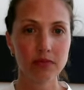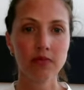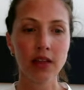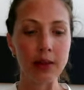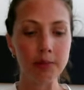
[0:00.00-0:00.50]

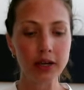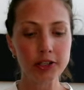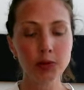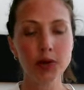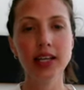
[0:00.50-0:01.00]
And by
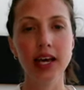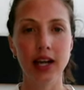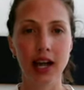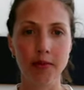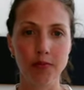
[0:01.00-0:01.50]
doing that,
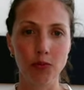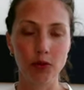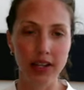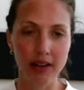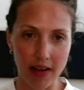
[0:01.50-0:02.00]
I'm
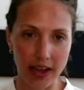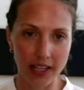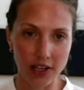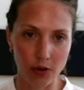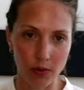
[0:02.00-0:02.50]
really
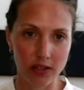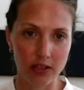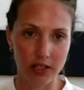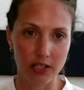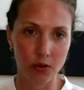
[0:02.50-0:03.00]
inviting you
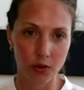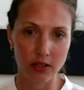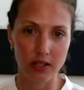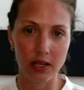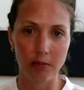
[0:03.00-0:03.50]
into these
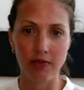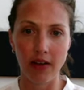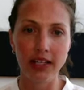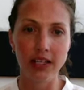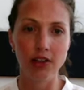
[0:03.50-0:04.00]
courses. I'm
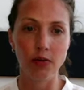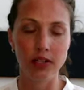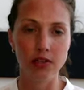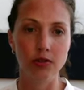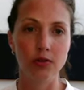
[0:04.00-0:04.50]
inviting you
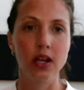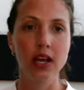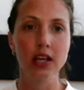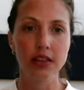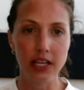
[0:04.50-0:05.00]
into
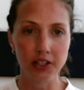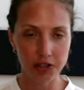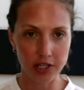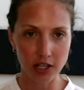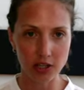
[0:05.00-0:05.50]
the
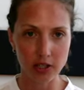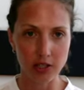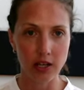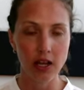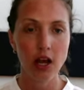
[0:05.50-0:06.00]

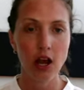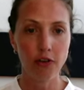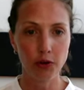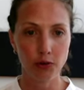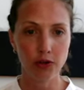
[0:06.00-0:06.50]
introduction of
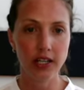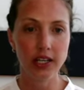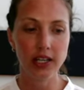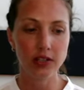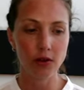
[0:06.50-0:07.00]

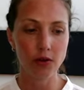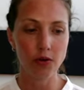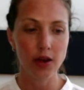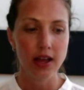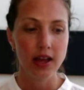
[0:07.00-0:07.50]
Kundalini
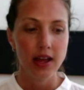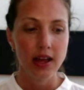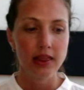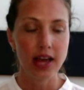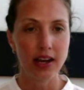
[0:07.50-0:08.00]
so
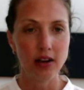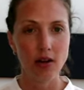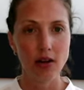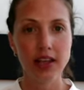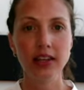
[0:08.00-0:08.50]
that
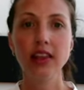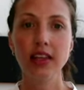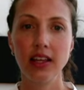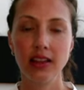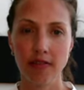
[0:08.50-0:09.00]

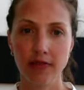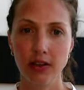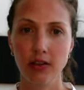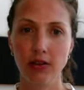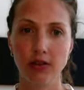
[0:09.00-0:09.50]
anything that
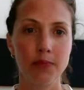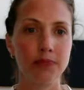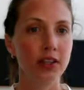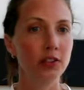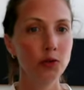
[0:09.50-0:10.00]
feels
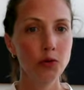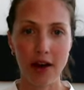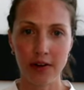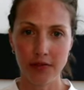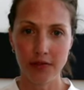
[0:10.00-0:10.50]
too
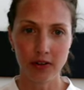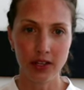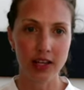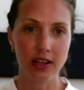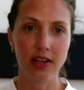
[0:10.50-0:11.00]
out of your
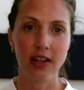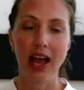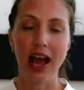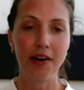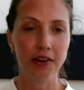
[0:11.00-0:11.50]
league,
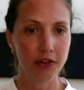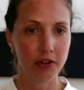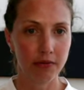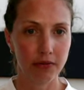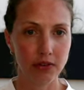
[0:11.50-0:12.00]
out of your
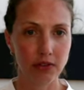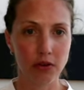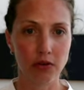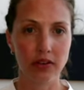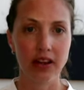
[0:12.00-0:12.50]
comfort
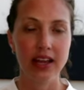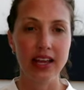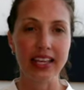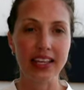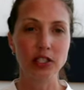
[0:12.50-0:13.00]
zone,
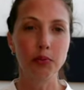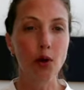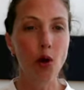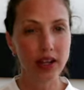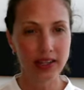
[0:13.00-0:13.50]
gets
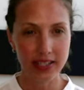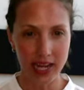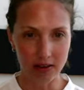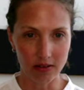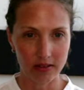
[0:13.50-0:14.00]
broken
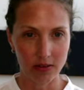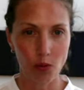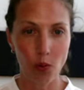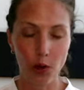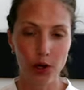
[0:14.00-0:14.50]
down
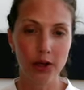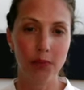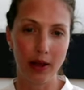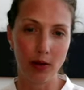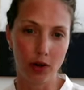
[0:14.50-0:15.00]
word
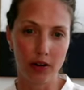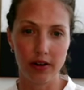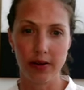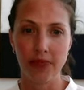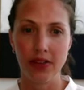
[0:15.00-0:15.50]
by
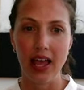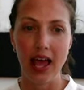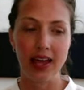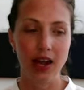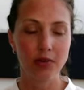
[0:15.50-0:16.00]
word.
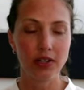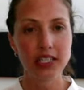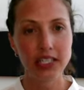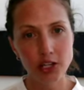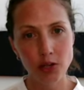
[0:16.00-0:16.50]
And I'm going
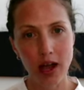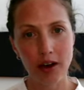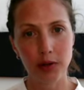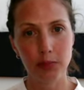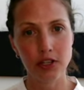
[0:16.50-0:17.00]
to teach you how
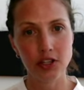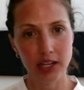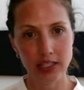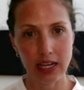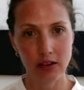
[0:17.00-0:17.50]
to
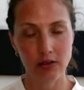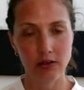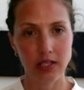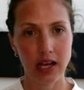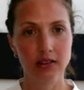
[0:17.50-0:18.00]
project out those
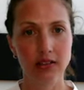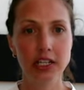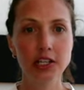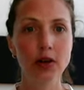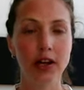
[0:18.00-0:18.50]
sounds,
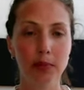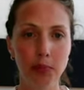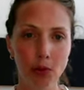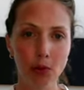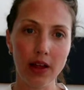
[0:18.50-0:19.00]
teach you how to
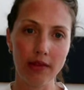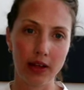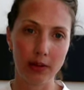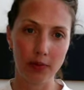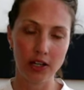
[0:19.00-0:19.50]
pull that
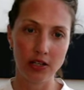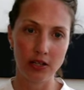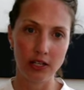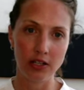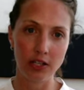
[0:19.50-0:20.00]

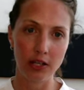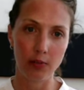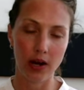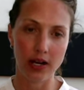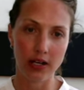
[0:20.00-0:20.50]
vibration into your
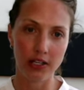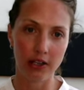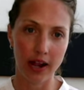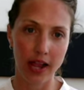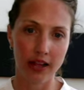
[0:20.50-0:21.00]
brain, into
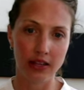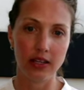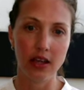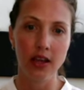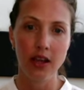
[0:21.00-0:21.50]
your hands
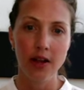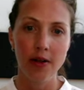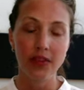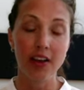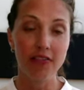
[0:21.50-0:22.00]

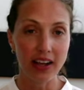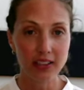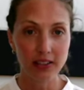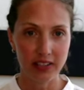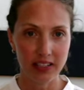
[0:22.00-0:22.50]

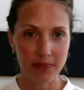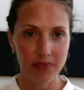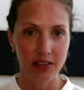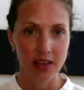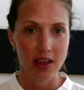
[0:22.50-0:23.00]
effectively.
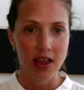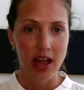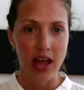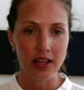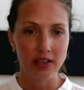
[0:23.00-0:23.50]

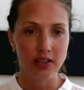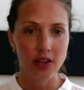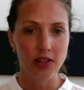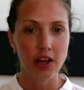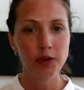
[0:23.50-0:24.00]
And
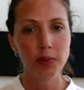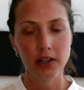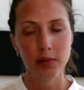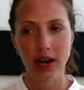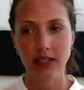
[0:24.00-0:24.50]
the other part
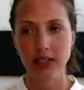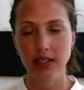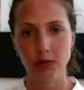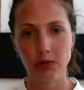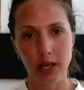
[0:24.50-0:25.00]
of the practice
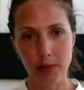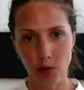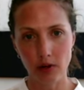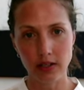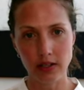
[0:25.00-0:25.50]
that's really
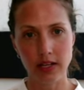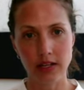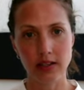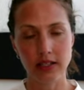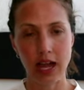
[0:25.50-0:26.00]
important
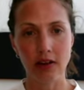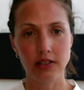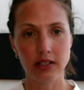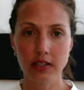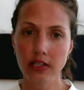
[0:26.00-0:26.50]
is how to
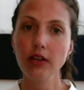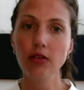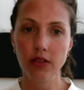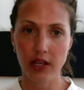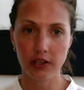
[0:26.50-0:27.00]

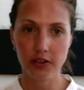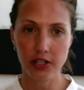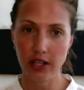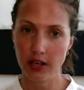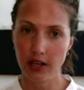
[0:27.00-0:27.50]
seal the
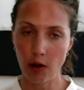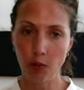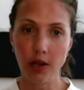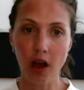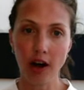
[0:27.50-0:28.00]
energy that
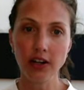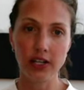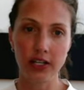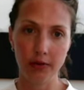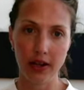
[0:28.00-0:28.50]
we are
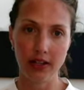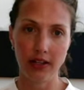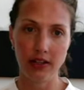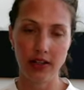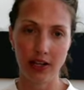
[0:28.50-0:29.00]

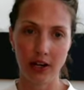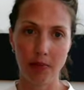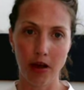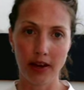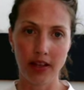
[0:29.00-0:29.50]
generating in our
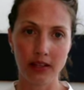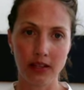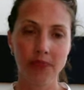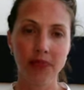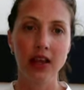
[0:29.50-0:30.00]
bodies.
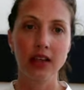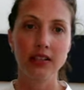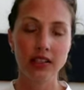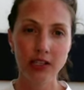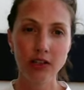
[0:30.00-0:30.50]

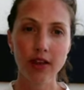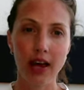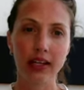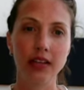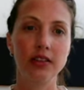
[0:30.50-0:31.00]
Seal
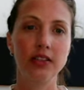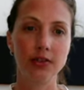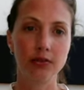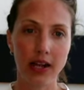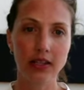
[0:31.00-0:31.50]
that and then
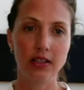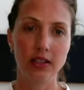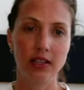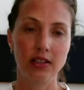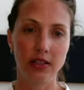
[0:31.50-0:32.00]
direct it
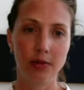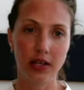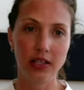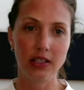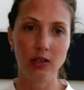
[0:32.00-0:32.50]
into the
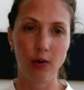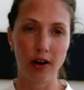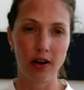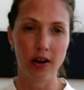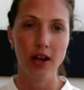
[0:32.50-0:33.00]
places
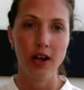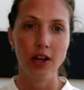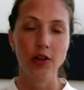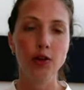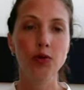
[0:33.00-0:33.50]
where
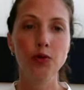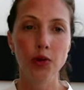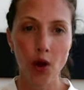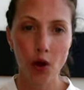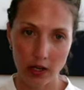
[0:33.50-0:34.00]
you
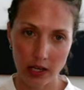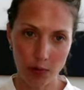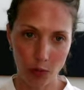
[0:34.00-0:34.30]
need more